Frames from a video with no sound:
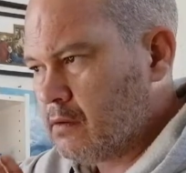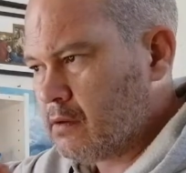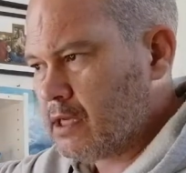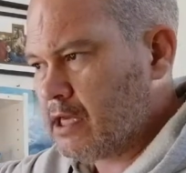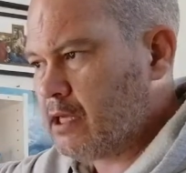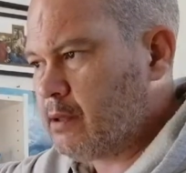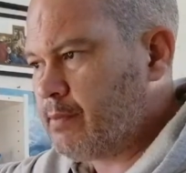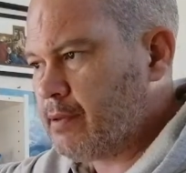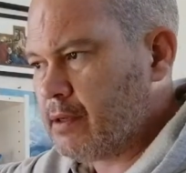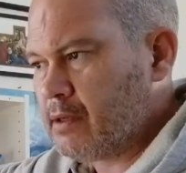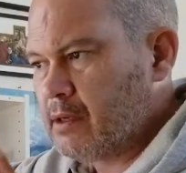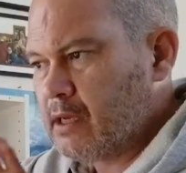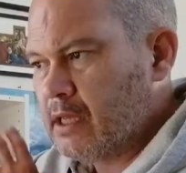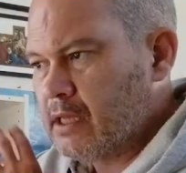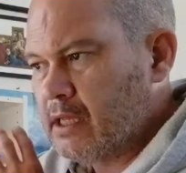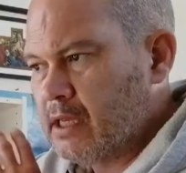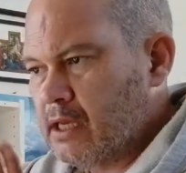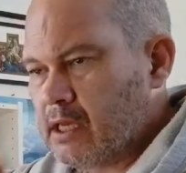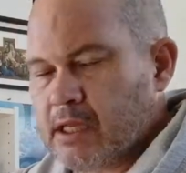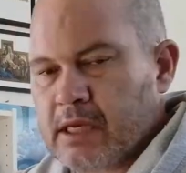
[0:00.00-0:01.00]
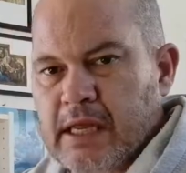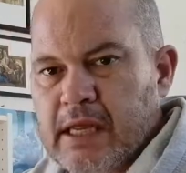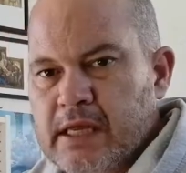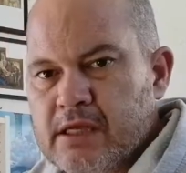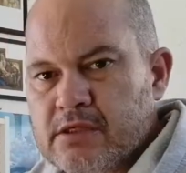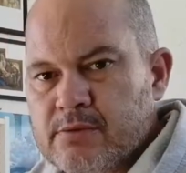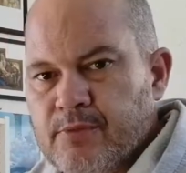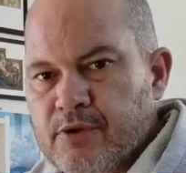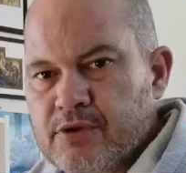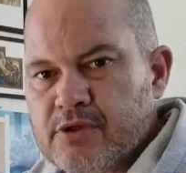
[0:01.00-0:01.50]
keep it, and then get an
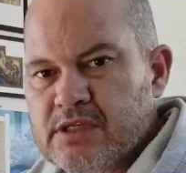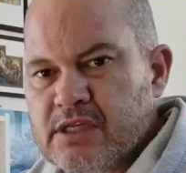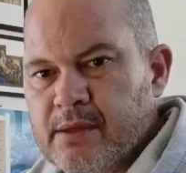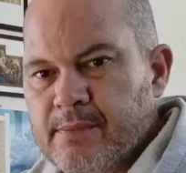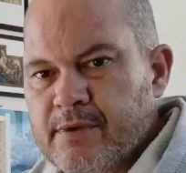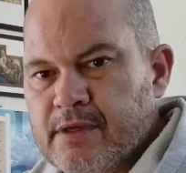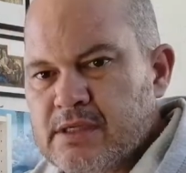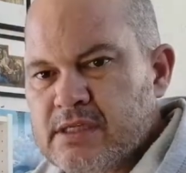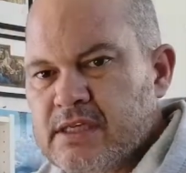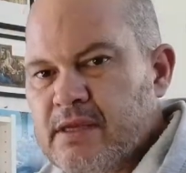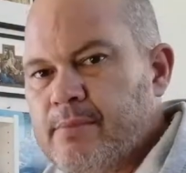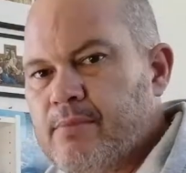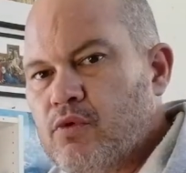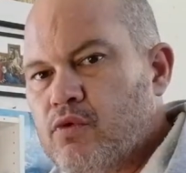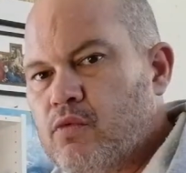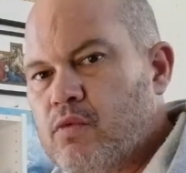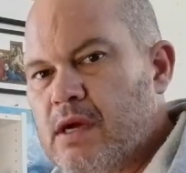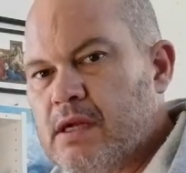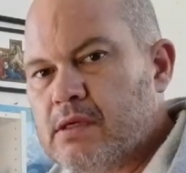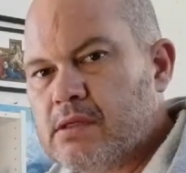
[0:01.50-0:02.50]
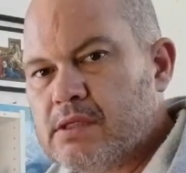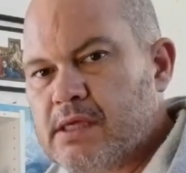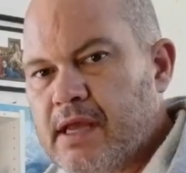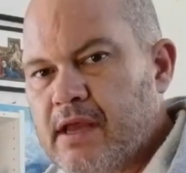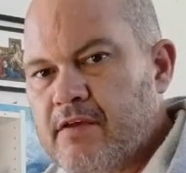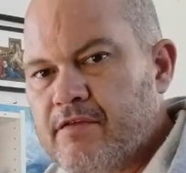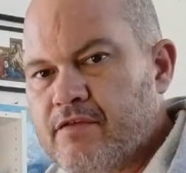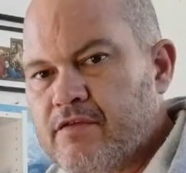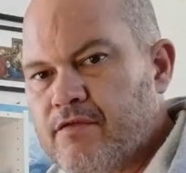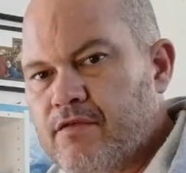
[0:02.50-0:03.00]
expert semi-assembled one to
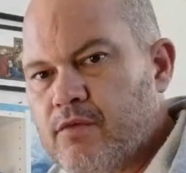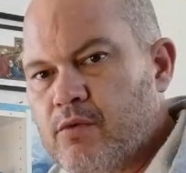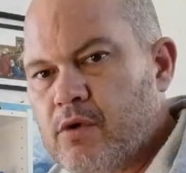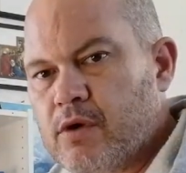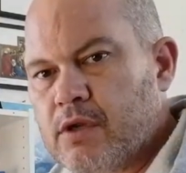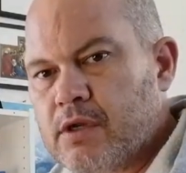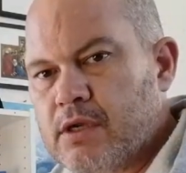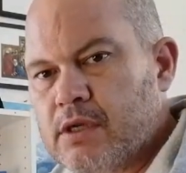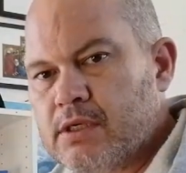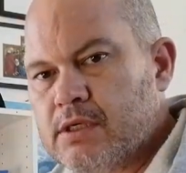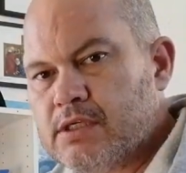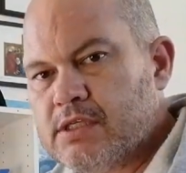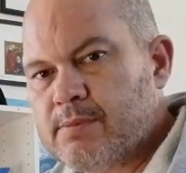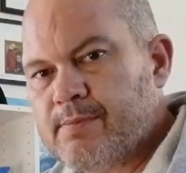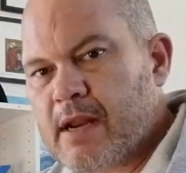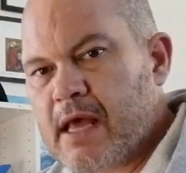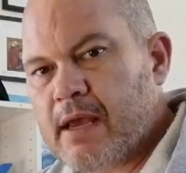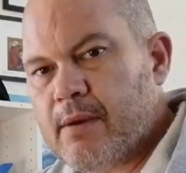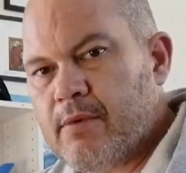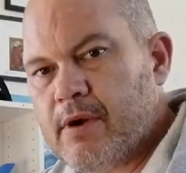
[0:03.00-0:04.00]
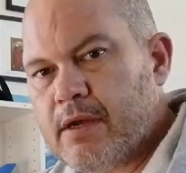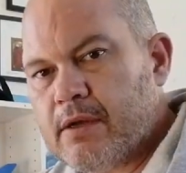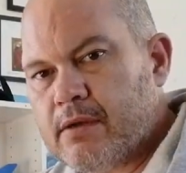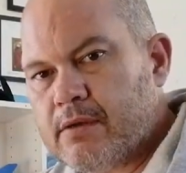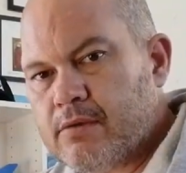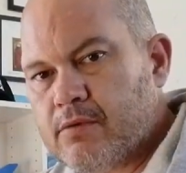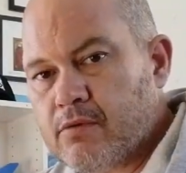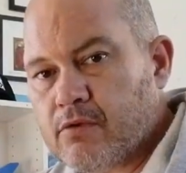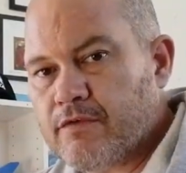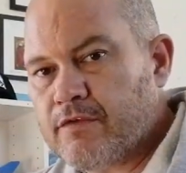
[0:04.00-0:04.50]
have if you wanted to display one,
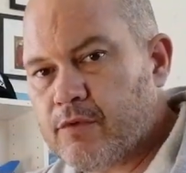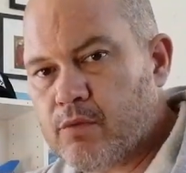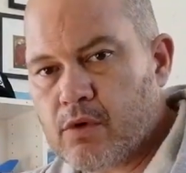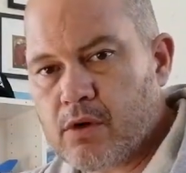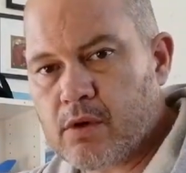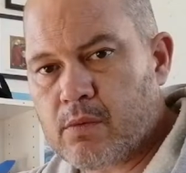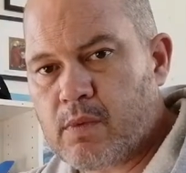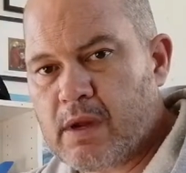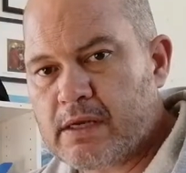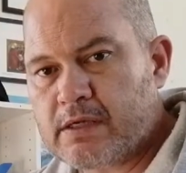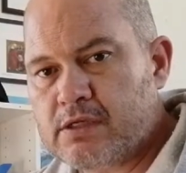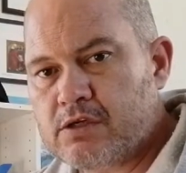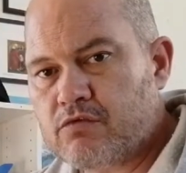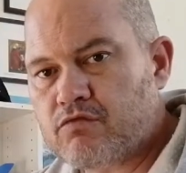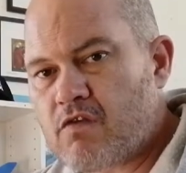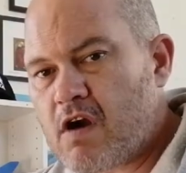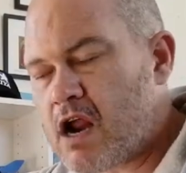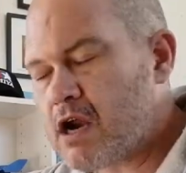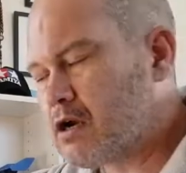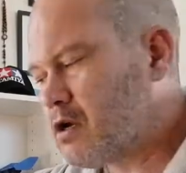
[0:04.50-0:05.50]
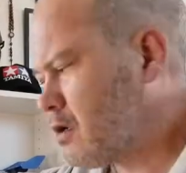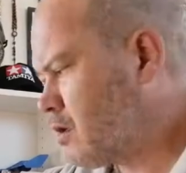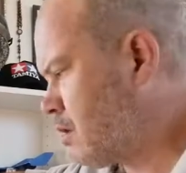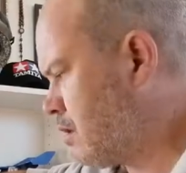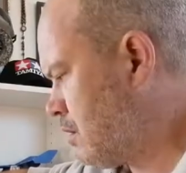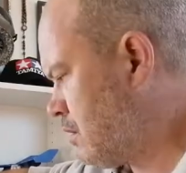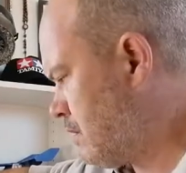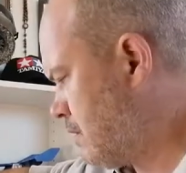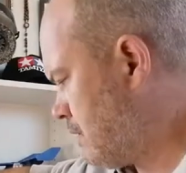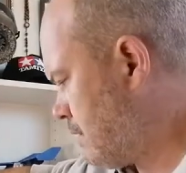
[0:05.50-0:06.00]
or if you wanted one to run.
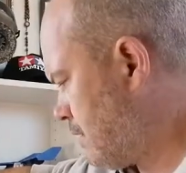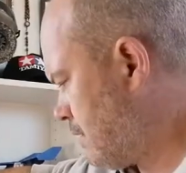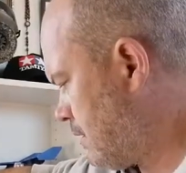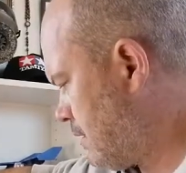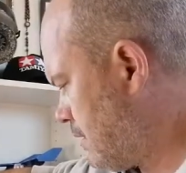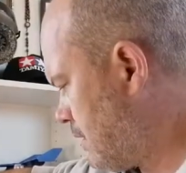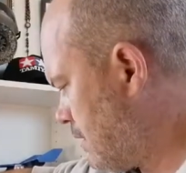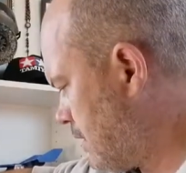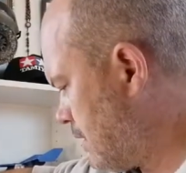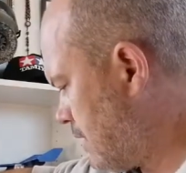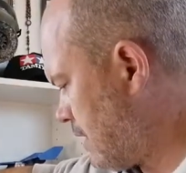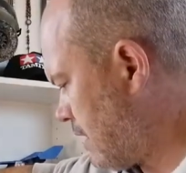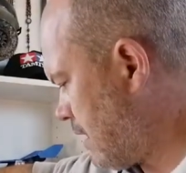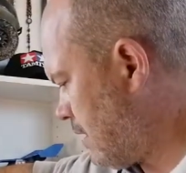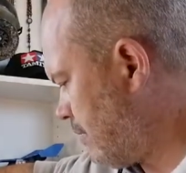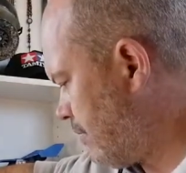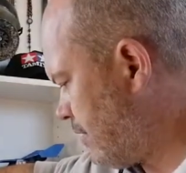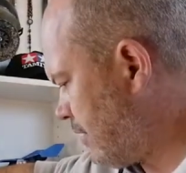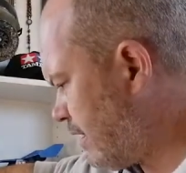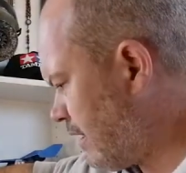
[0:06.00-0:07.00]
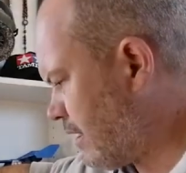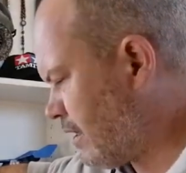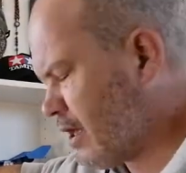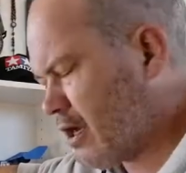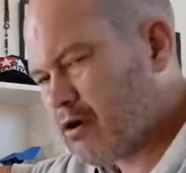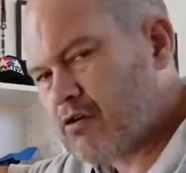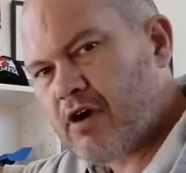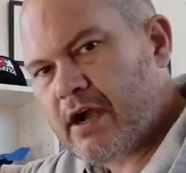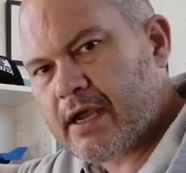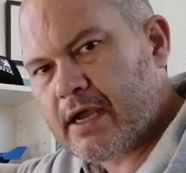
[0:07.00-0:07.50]
But yeah, they're
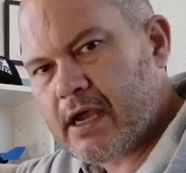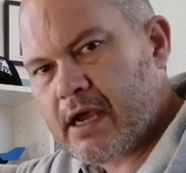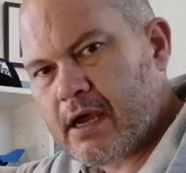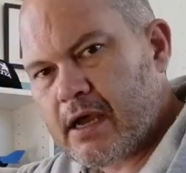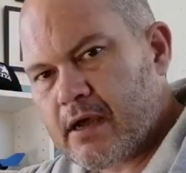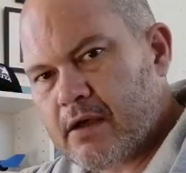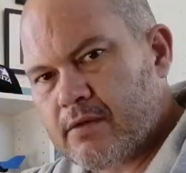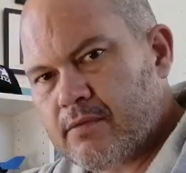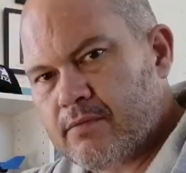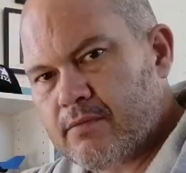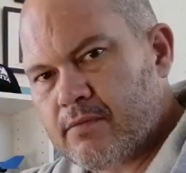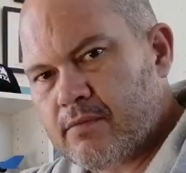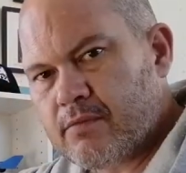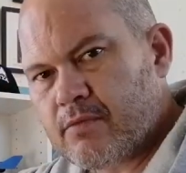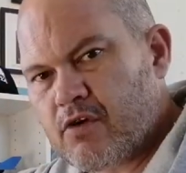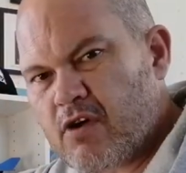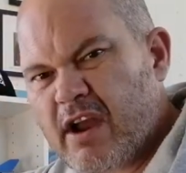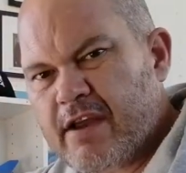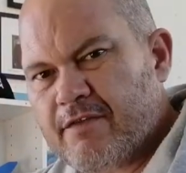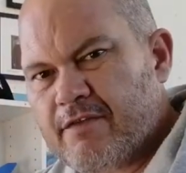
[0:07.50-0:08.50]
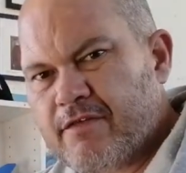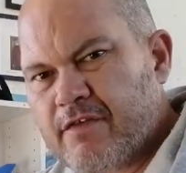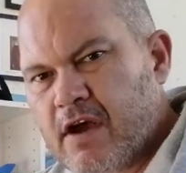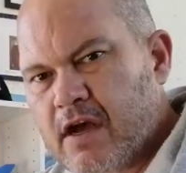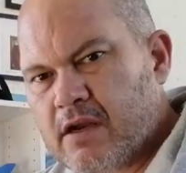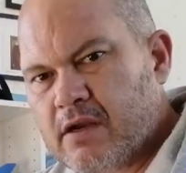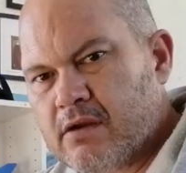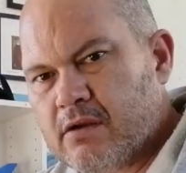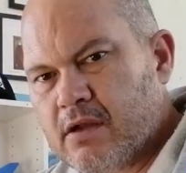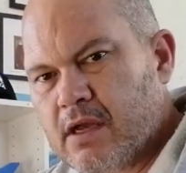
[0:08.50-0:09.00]
a great car, great
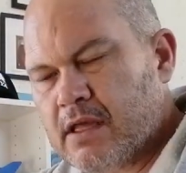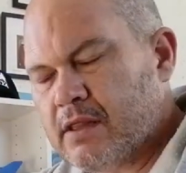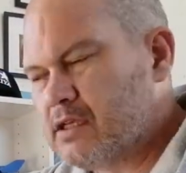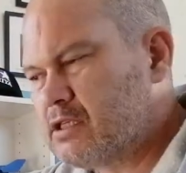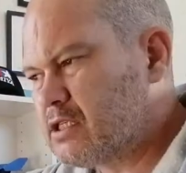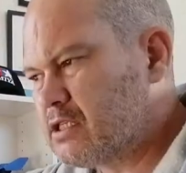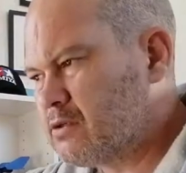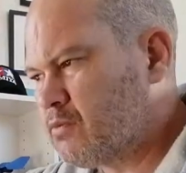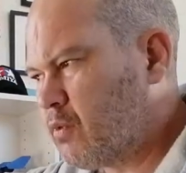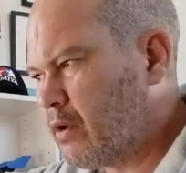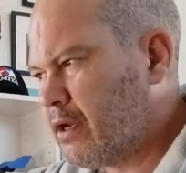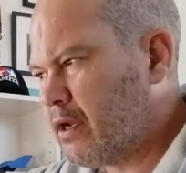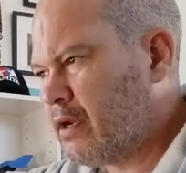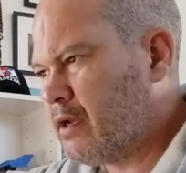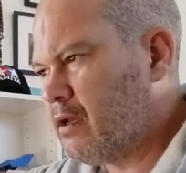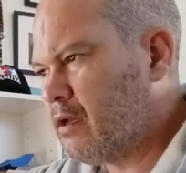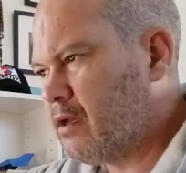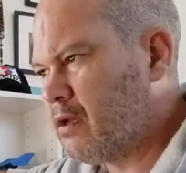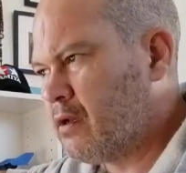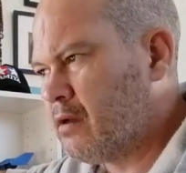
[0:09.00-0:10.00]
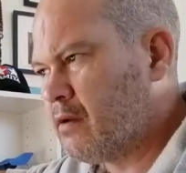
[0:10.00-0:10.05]
fun, and this is where